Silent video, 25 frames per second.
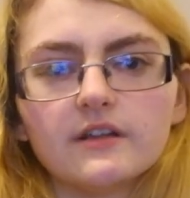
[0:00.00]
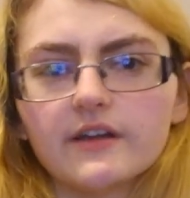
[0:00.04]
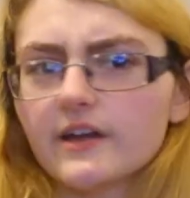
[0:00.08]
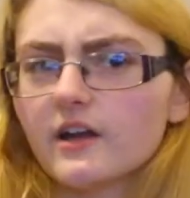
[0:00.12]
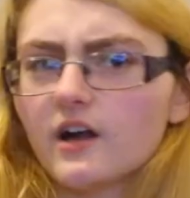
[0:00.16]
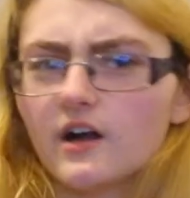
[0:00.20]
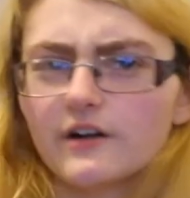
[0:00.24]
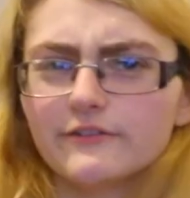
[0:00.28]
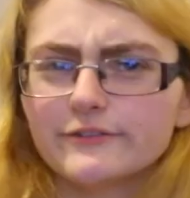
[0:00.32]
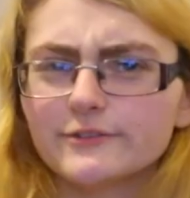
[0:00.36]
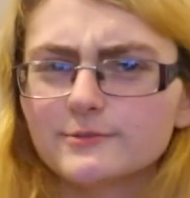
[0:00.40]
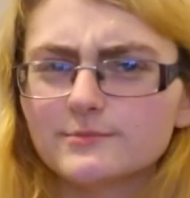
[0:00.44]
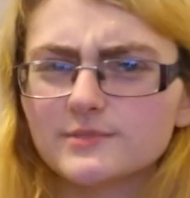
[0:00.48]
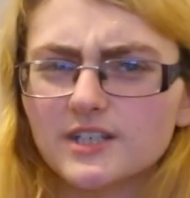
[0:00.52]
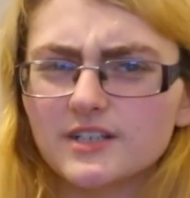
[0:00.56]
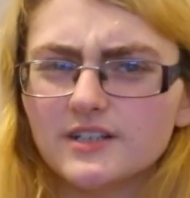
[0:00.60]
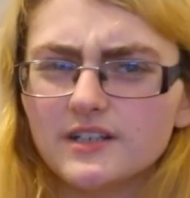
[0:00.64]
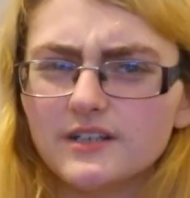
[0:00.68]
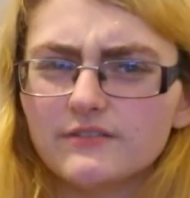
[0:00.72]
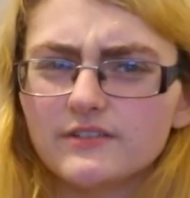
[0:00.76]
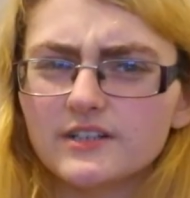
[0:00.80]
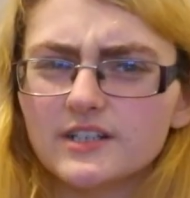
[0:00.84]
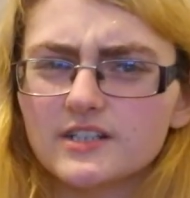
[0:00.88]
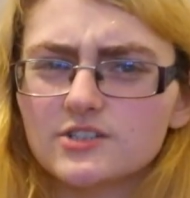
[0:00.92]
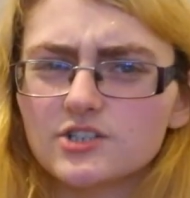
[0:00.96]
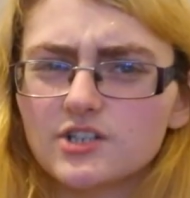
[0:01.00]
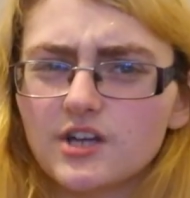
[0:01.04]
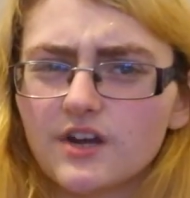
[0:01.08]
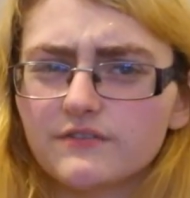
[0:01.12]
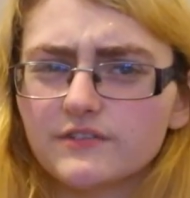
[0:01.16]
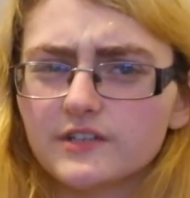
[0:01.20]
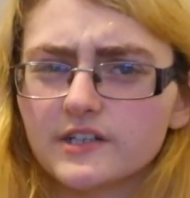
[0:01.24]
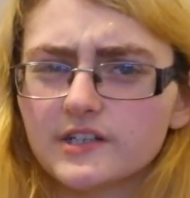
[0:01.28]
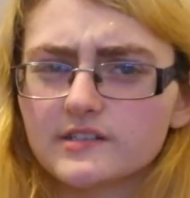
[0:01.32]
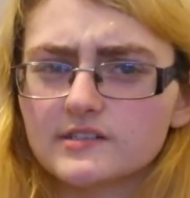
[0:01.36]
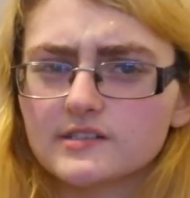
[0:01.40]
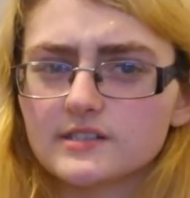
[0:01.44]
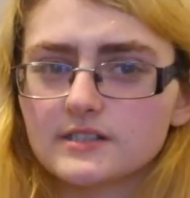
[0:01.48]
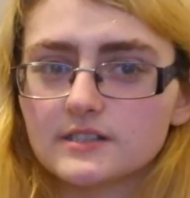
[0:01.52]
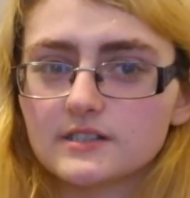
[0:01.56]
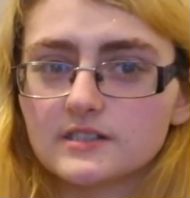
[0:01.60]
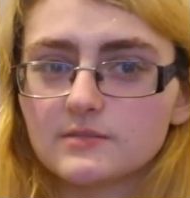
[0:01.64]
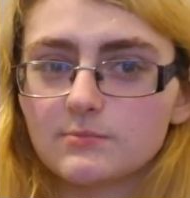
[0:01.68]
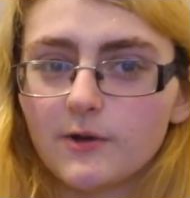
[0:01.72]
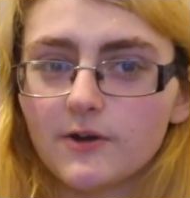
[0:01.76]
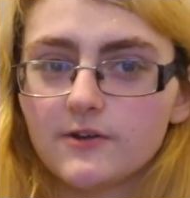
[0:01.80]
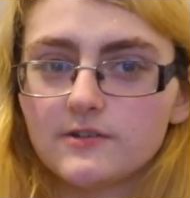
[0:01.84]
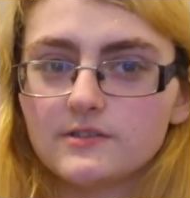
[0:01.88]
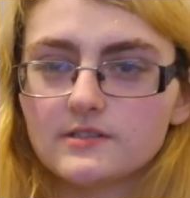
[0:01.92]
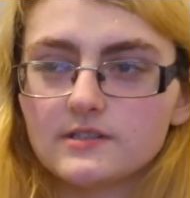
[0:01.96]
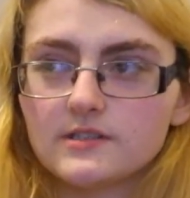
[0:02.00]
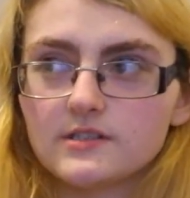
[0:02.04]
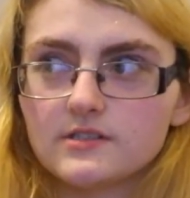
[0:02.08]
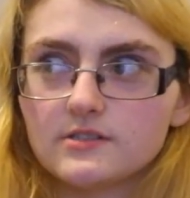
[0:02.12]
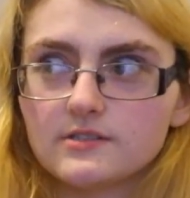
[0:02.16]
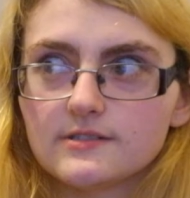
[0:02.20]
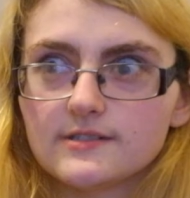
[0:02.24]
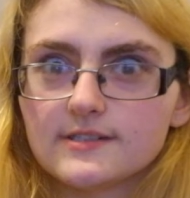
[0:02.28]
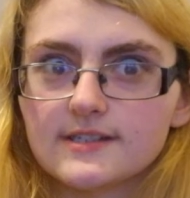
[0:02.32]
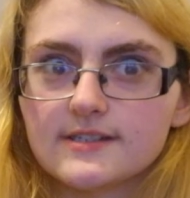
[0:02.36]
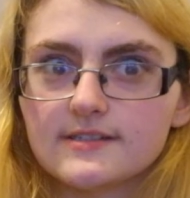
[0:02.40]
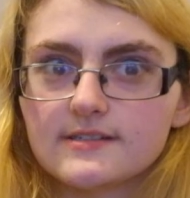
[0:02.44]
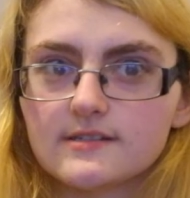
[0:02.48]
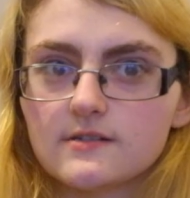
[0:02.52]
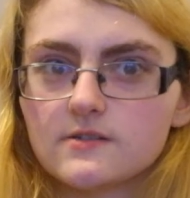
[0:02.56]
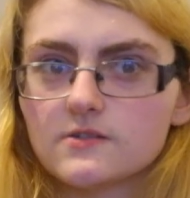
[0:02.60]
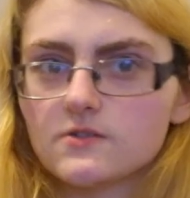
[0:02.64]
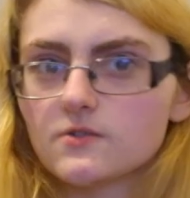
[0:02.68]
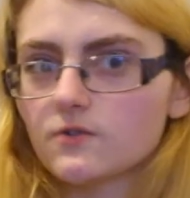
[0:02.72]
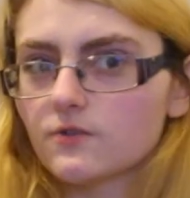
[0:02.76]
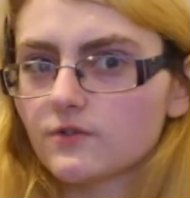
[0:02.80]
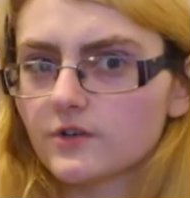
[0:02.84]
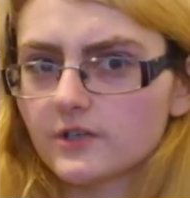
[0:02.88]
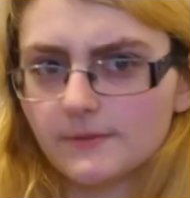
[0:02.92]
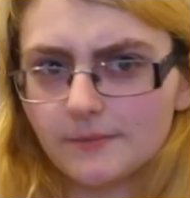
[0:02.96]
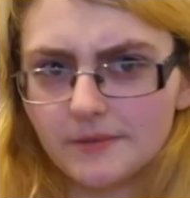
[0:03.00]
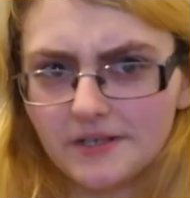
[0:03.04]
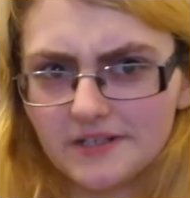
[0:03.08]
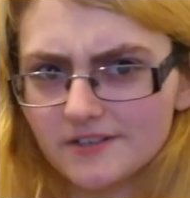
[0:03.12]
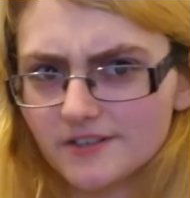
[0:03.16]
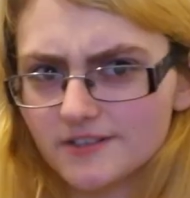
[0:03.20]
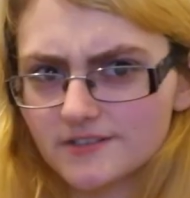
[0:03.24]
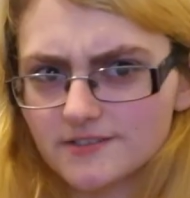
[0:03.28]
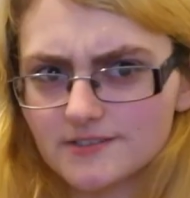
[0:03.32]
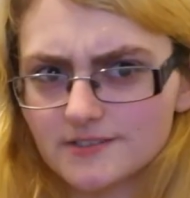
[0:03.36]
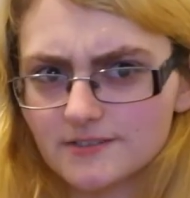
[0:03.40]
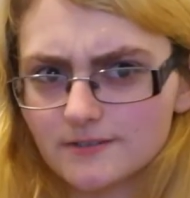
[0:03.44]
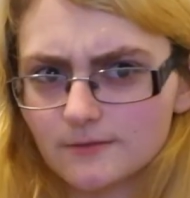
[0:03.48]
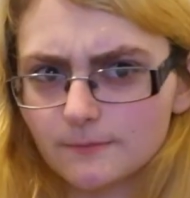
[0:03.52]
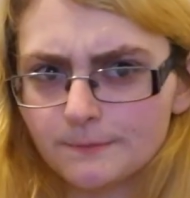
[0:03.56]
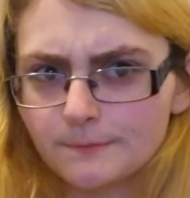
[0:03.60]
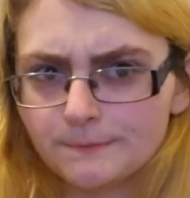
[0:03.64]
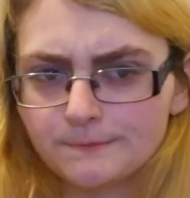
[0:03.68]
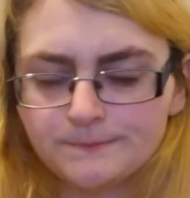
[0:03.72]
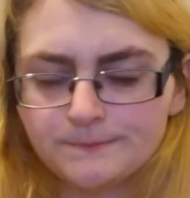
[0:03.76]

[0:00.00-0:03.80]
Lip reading: Half of them don't even actually have links to this post, it just says it's already been answered.